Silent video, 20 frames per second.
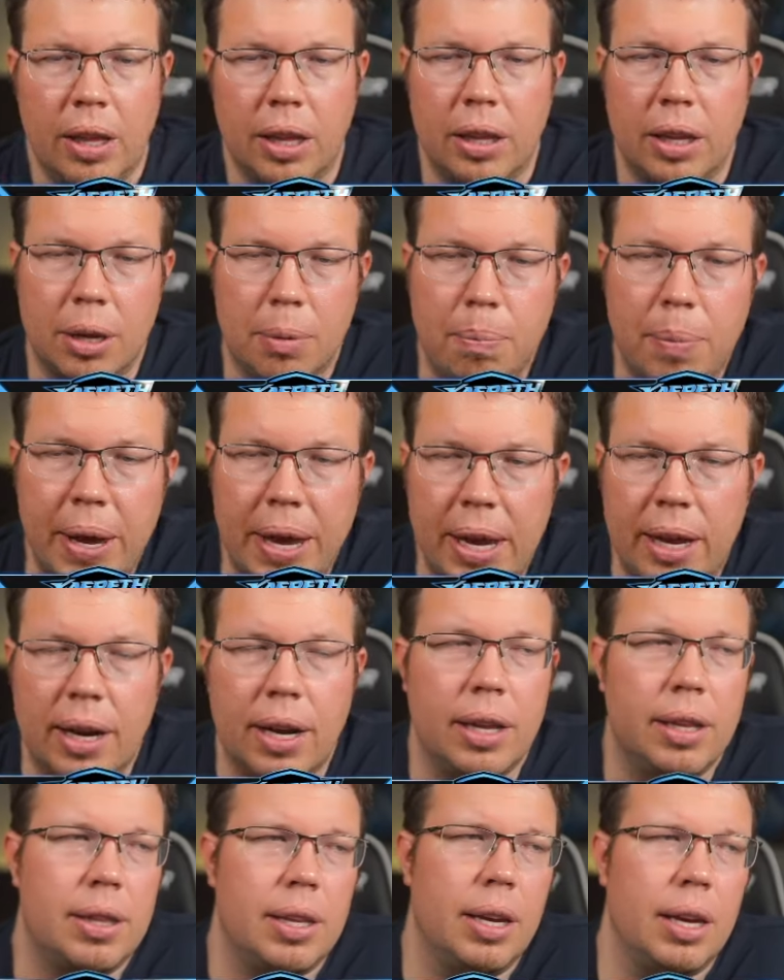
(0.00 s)
Like
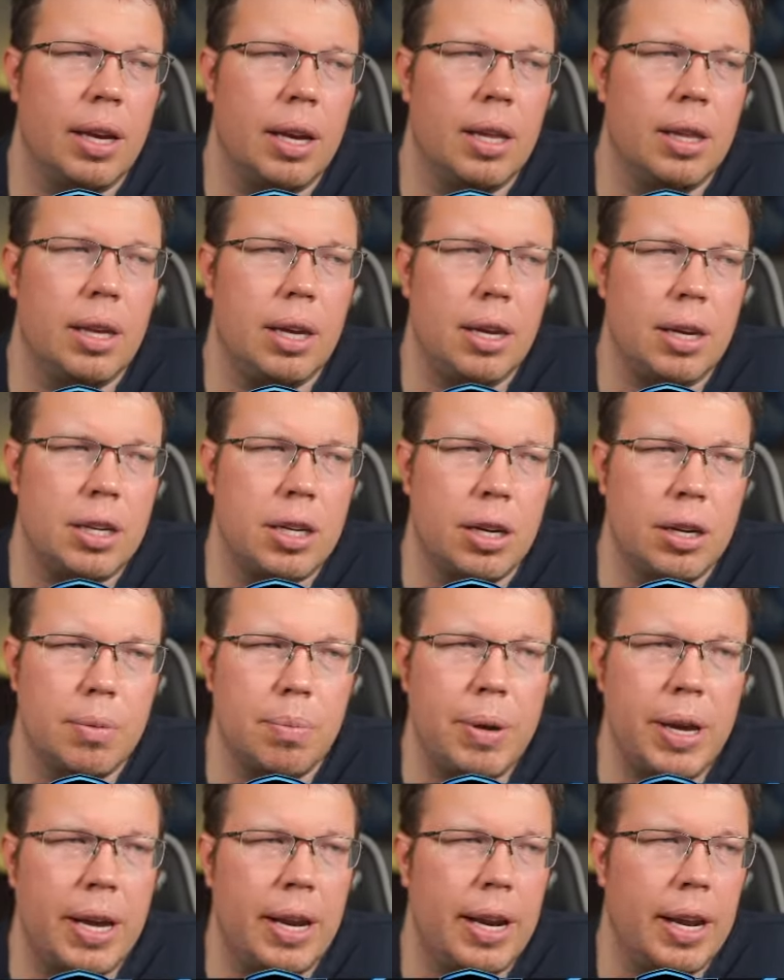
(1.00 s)
Bane, I think
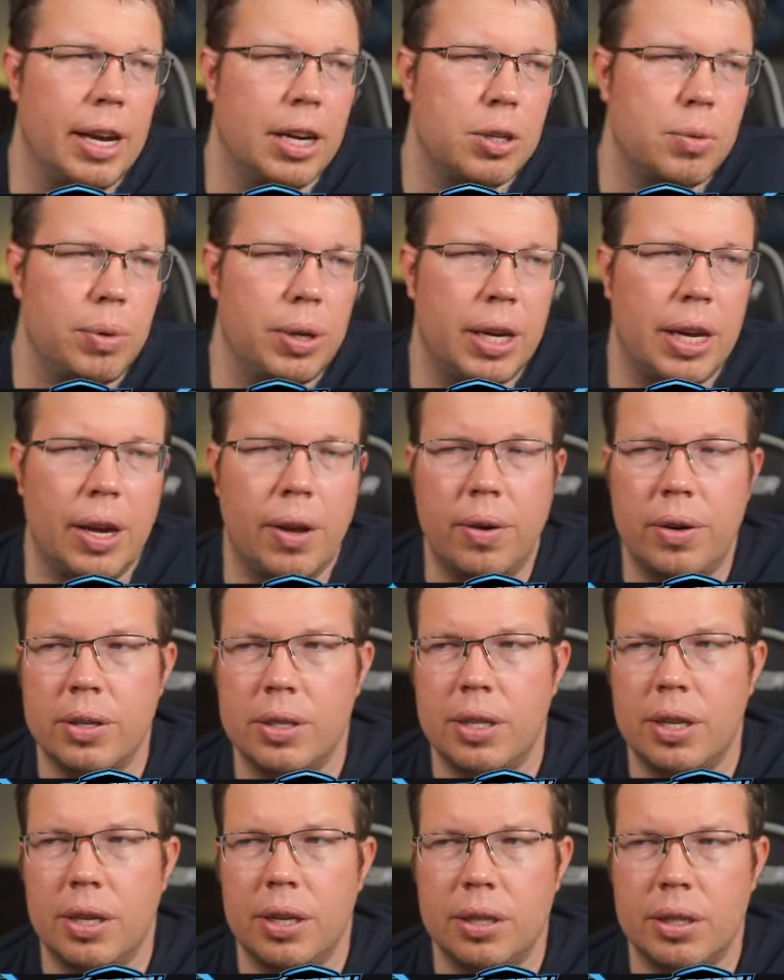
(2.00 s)
Darth Bane actually
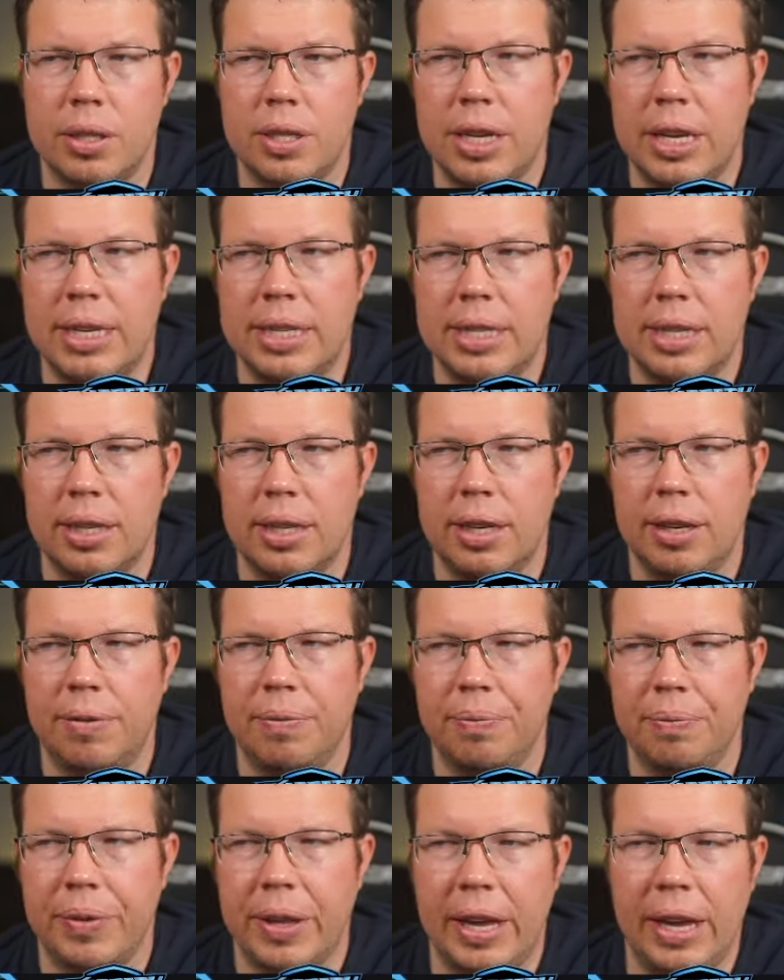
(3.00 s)
counters this
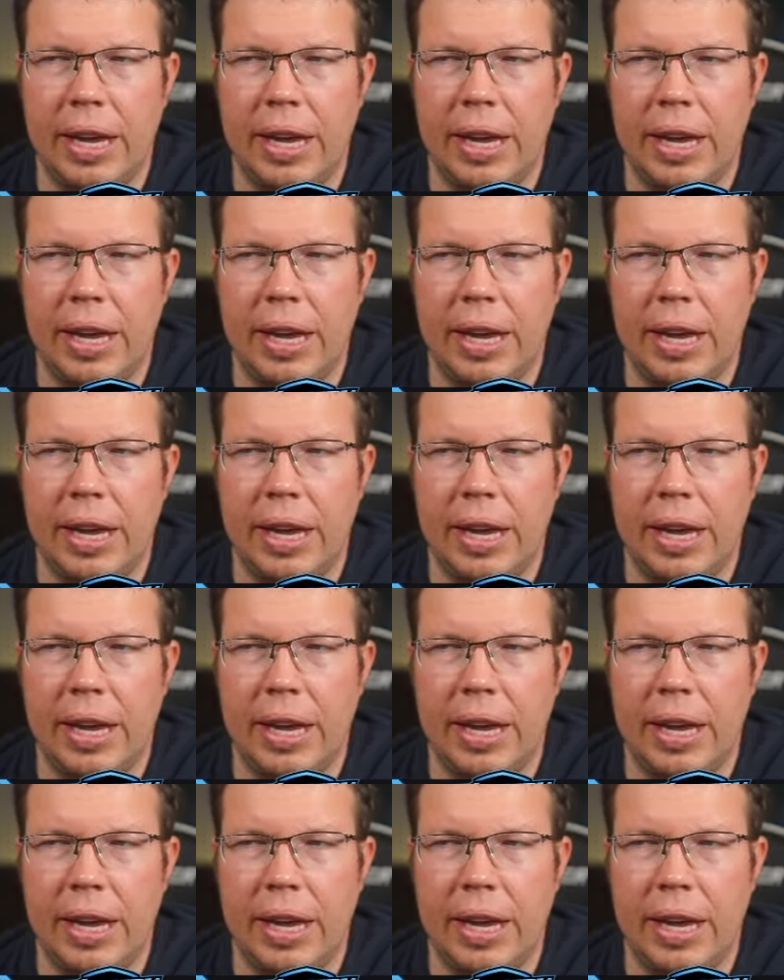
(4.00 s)
decently.